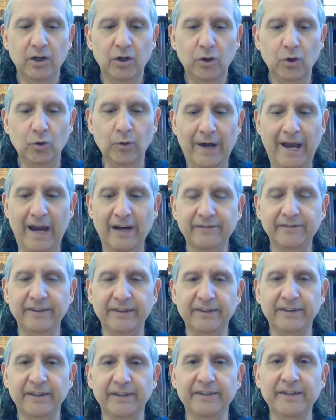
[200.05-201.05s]
who actually
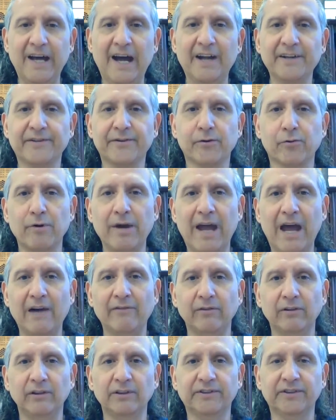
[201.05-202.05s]
did not
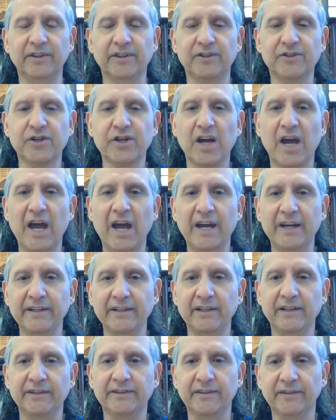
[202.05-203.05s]
travel to
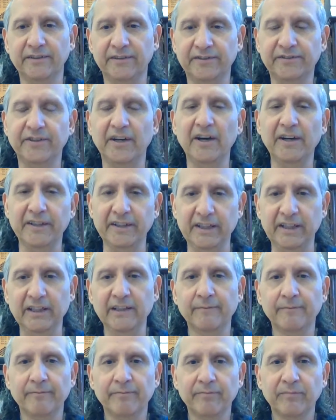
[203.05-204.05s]
China to study